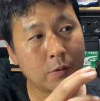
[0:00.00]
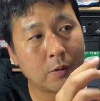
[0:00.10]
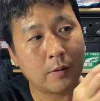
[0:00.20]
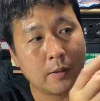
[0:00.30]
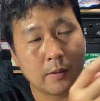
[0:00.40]

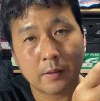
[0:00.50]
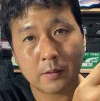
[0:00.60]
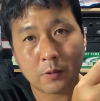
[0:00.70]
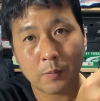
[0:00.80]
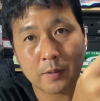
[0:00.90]
So
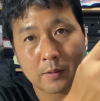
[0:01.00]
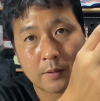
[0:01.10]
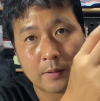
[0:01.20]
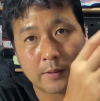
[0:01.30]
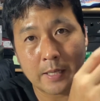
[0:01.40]
this is always
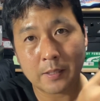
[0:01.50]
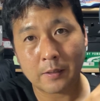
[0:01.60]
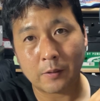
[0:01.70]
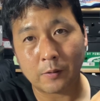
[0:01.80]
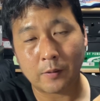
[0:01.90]
a nice
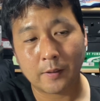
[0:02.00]
little